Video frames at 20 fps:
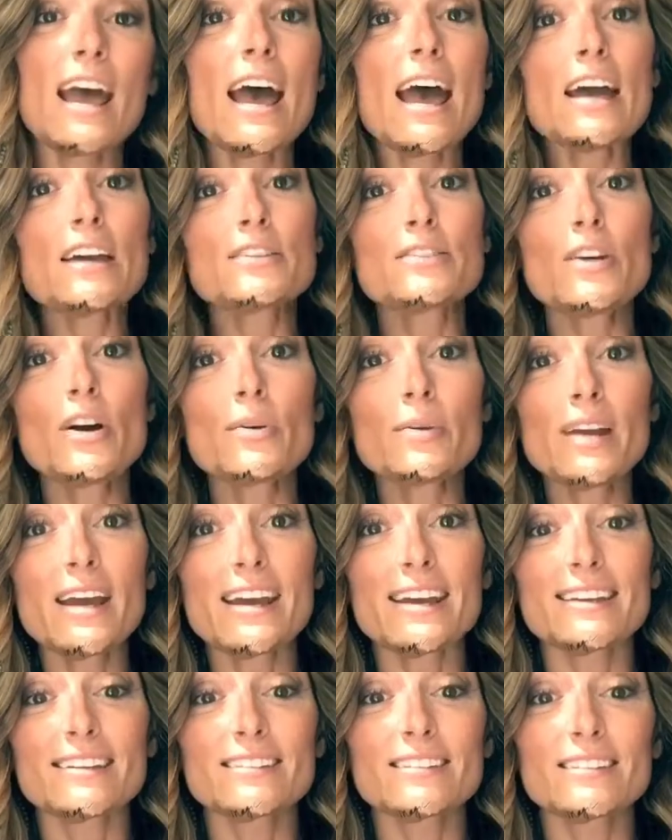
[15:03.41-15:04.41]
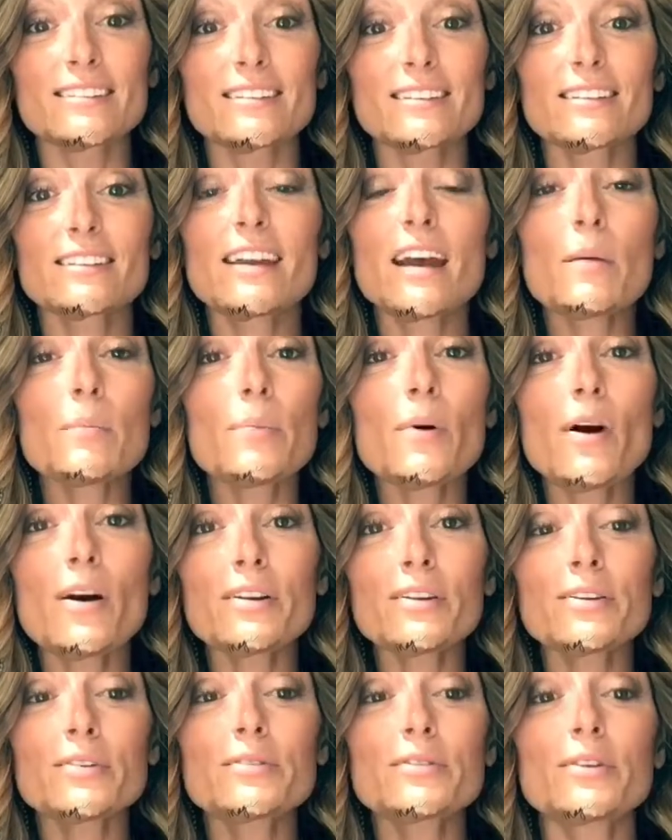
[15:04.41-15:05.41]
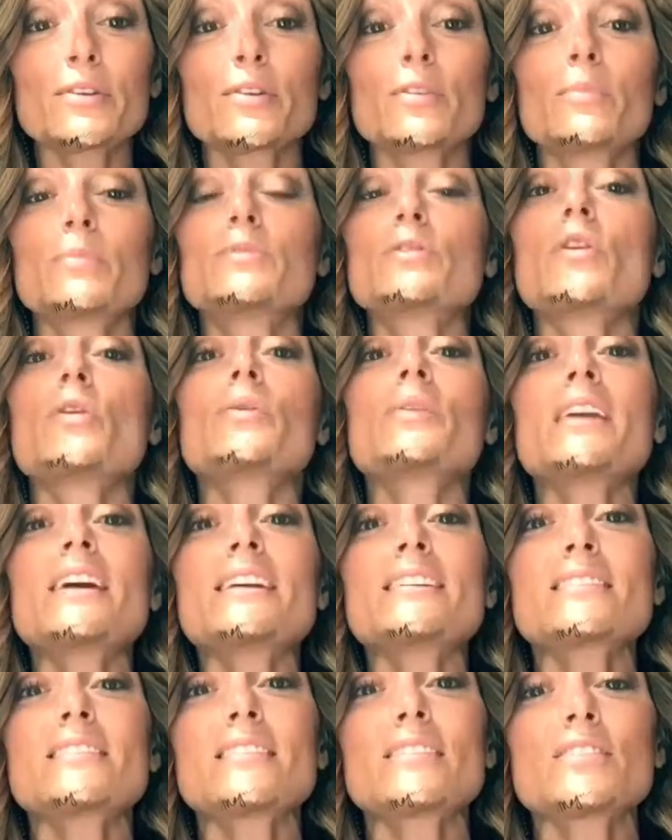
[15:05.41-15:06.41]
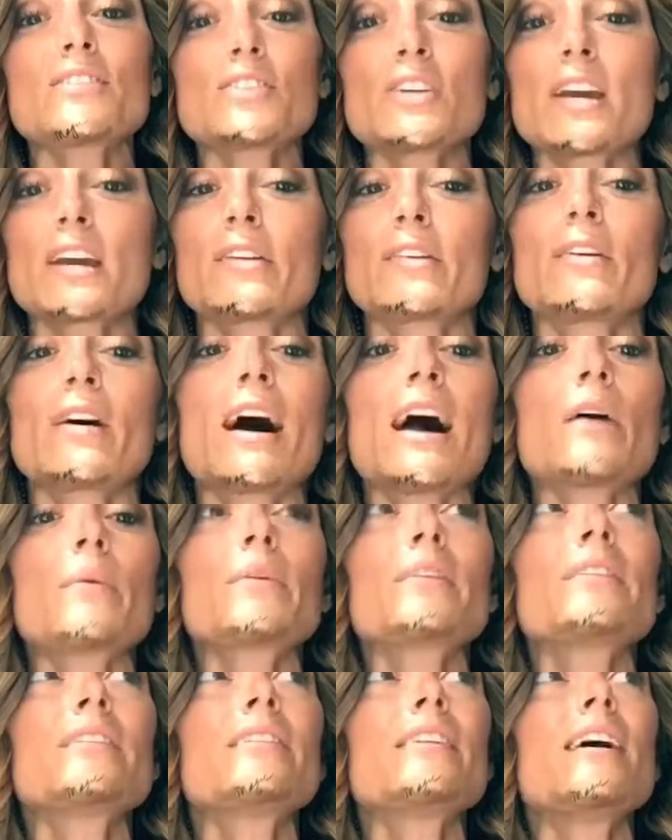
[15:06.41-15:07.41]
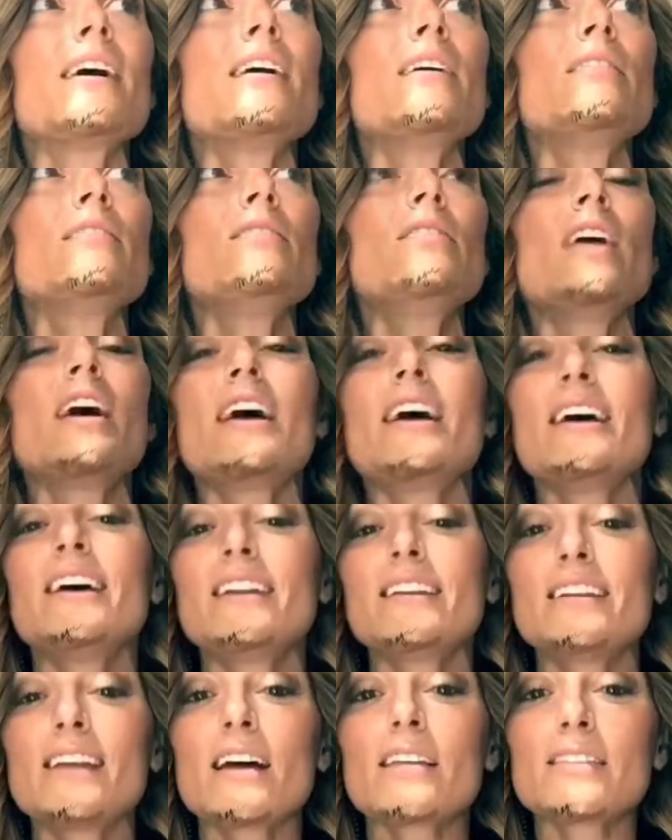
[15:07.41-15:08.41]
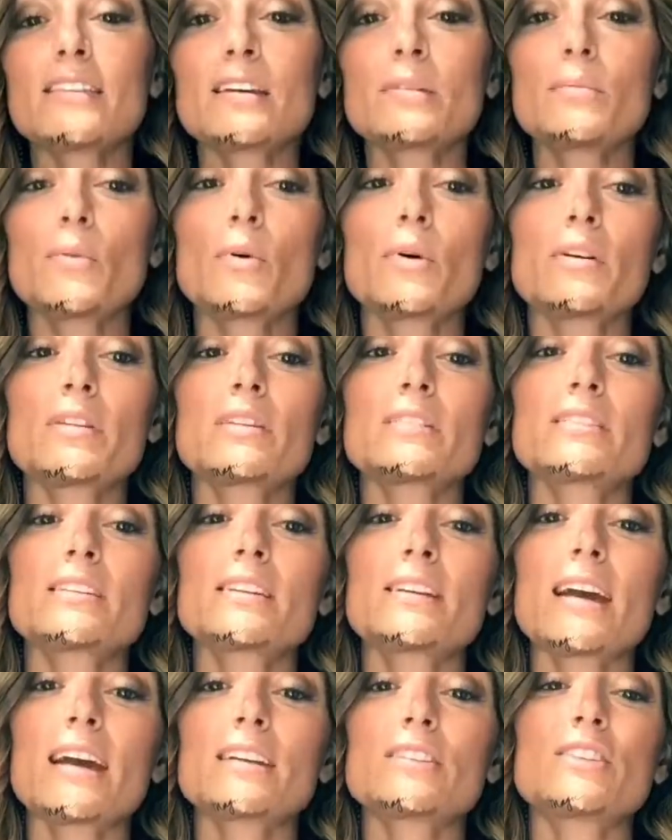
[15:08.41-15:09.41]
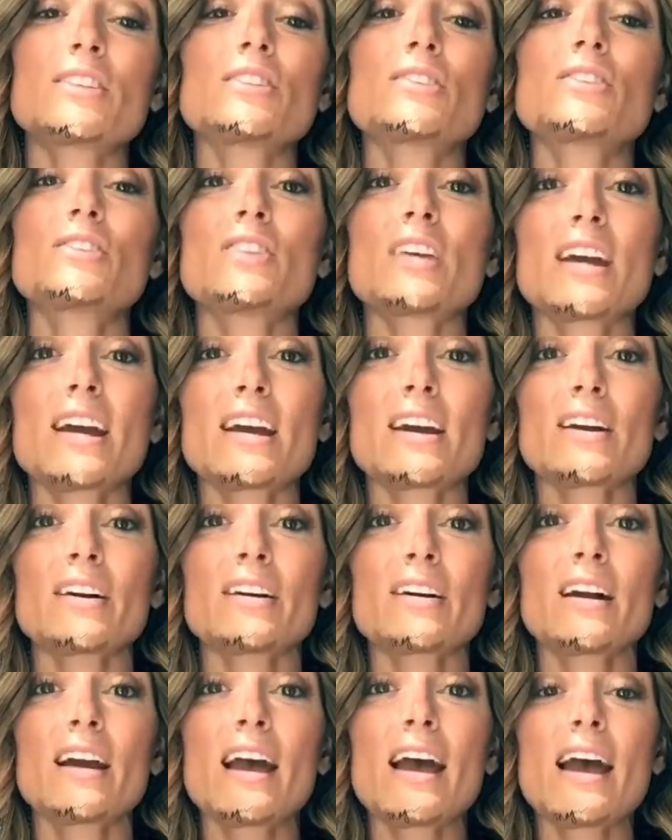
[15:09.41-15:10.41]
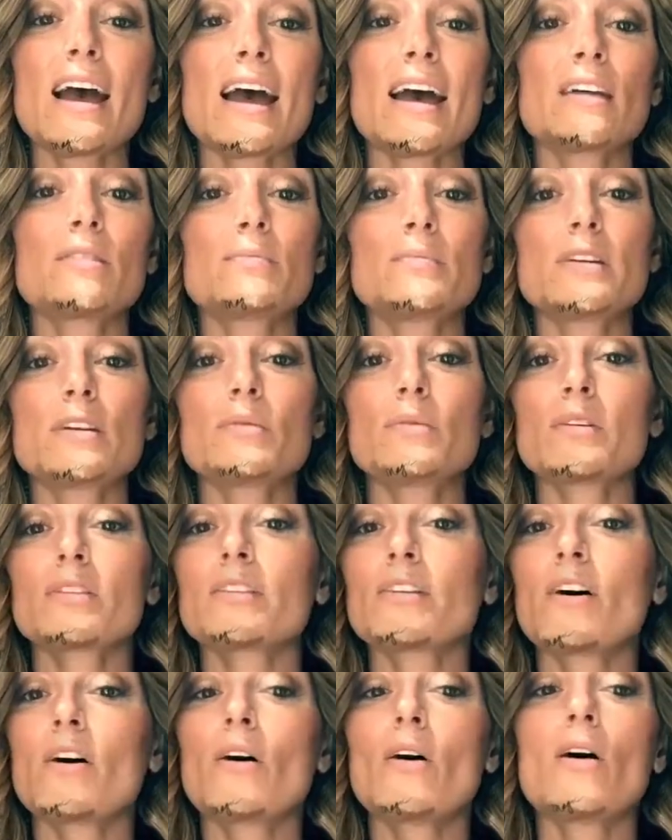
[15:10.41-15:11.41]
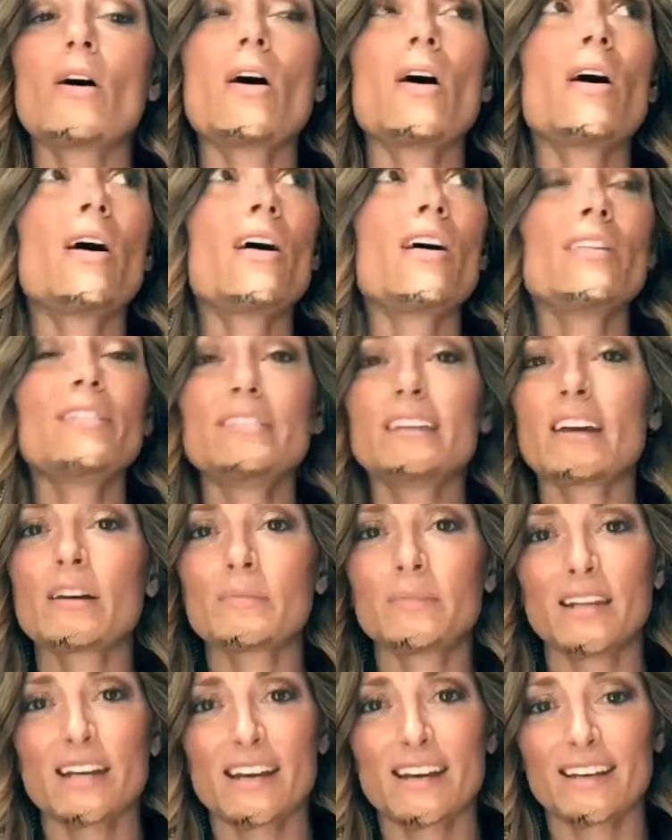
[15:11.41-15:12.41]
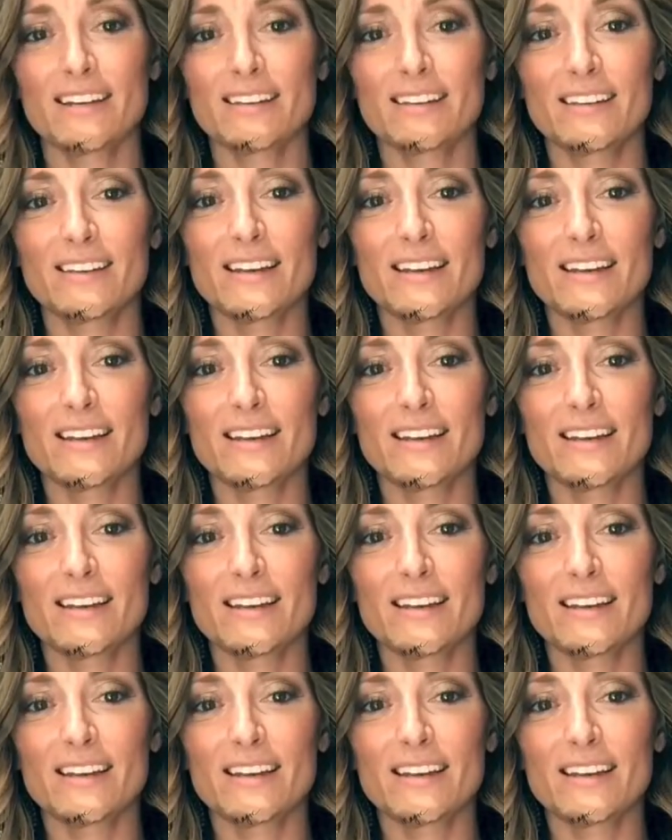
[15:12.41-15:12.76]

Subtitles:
And donate. Yep, on YouTube, donate to this channel. I would love nothing more than to get to share and be with y'all all damn day.